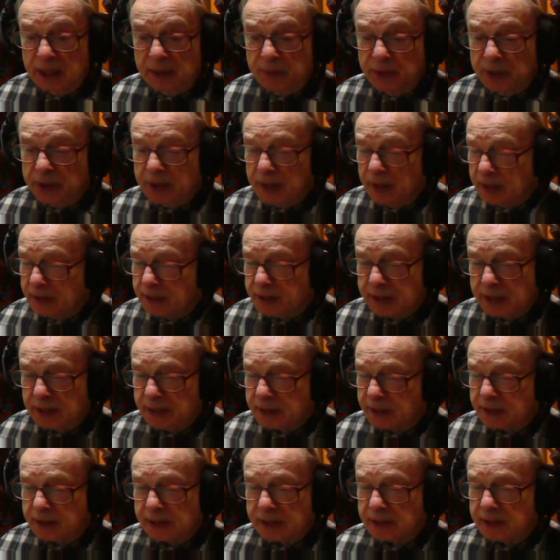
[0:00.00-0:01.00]

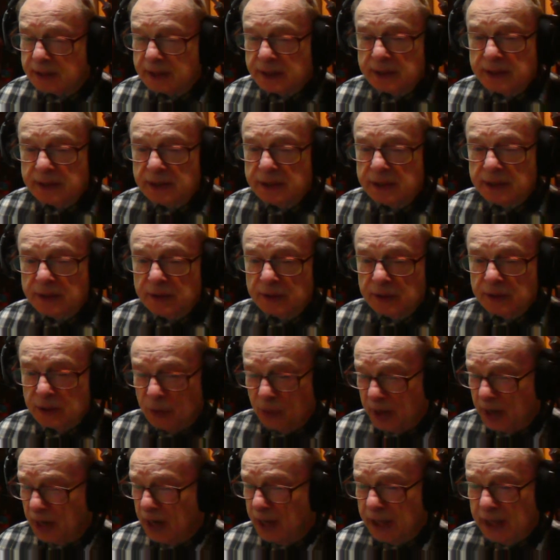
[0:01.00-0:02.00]
because the
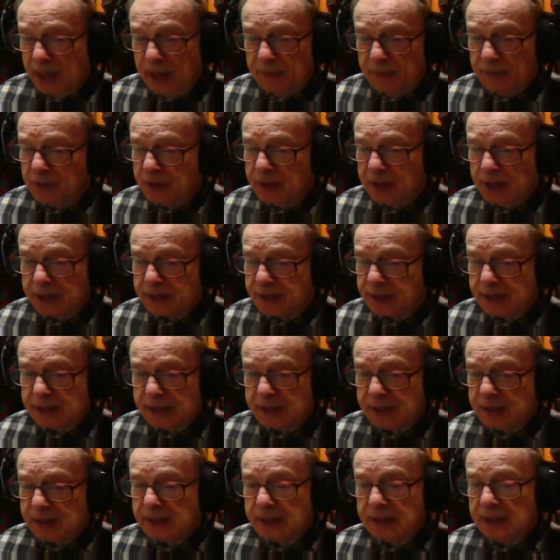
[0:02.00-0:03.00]
one I gave you,
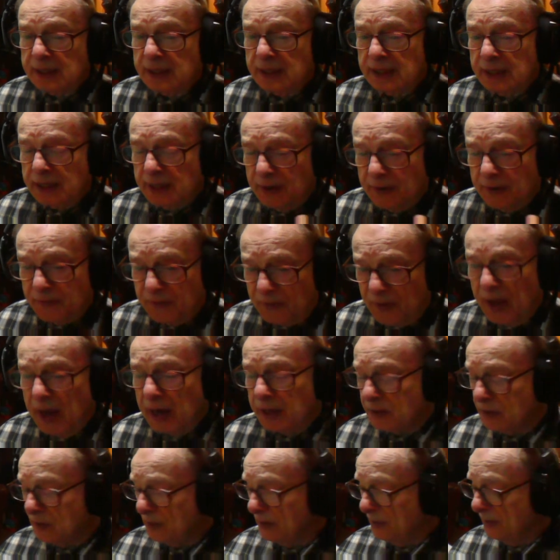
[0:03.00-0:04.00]
doesn't
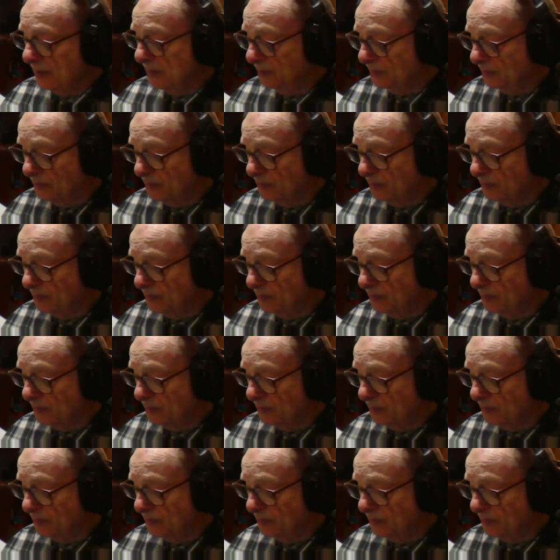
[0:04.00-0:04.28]
factor.